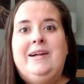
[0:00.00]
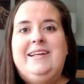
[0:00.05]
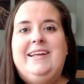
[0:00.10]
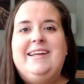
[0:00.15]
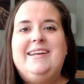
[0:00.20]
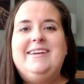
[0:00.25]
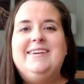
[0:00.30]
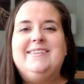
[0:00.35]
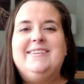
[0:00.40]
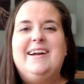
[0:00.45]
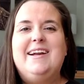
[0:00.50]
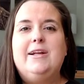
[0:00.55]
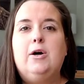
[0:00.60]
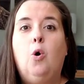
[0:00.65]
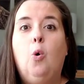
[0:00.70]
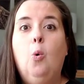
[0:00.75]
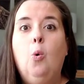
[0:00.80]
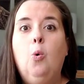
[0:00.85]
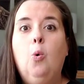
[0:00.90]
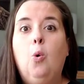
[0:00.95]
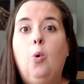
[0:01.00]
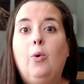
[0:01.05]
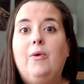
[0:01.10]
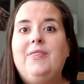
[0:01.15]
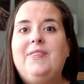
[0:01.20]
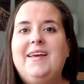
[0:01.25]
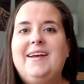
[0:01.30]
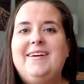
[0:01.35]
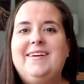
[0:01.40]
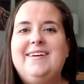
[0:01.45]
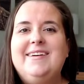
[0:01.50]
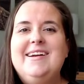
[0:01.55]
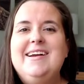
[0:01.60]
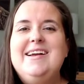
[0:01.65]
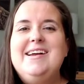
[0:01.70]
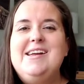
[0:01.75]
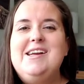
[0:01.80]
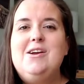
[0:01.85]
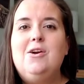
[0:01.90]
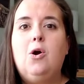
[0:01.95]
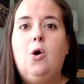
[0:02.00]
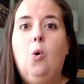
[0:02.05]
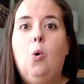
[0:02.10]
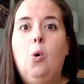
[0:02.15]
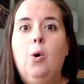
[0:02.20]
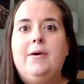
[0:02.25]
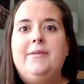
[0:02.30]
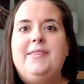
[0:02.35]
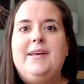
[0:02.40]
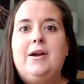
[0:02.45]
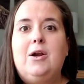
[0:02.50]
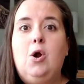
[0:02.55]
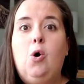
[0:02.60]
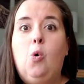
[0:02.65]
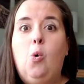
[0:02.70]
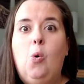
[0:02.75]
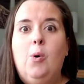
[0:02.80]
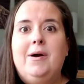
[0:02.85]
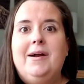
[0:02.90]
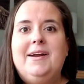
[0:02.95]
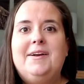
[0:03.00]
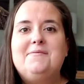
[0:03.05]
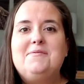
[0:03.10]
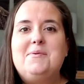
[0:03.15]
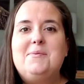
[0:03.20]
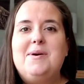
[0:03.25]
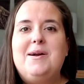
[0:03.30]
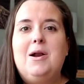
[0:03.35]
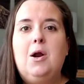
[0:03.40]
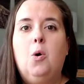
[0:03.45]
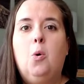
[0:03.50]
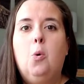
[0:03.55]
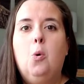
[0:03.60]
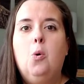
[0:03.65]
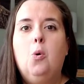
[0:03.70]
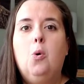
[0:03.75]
here and a there, here, there, everywhere.